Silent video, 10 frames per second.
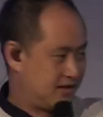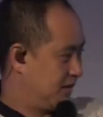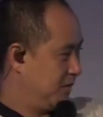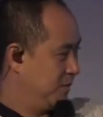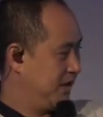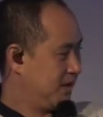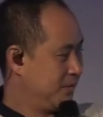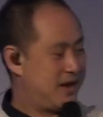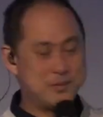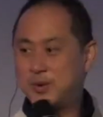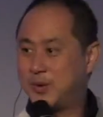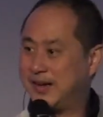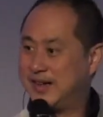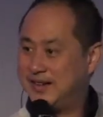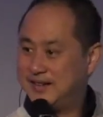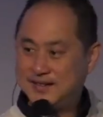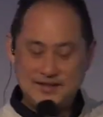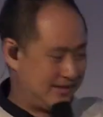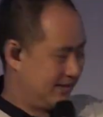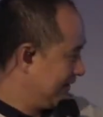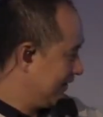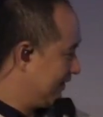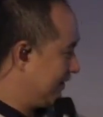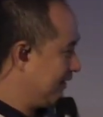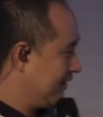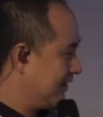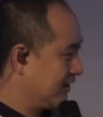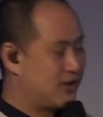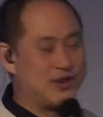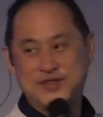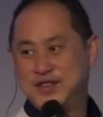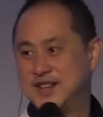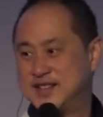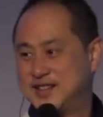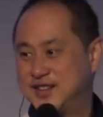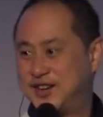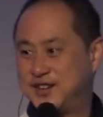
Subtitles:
big main point, confidence in God.